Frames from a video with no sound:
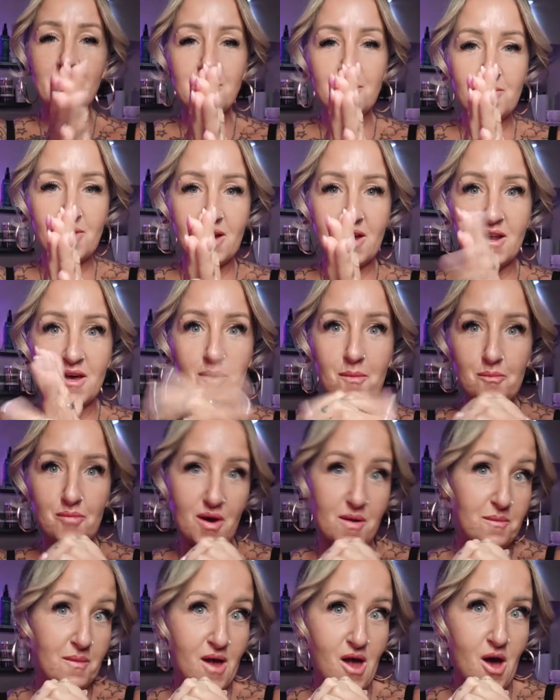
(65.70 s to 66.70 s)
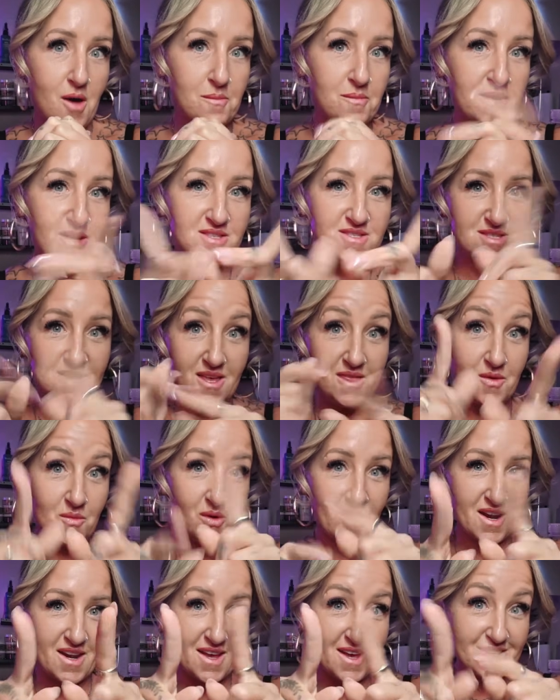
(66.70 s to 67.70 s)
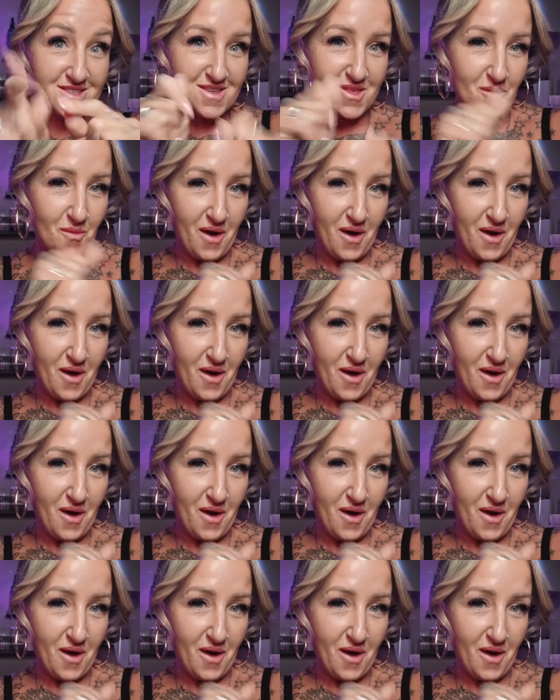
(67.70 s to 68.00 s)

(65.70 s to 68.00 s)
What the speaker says: am gonna prep my armpits, and then we're gonna get to the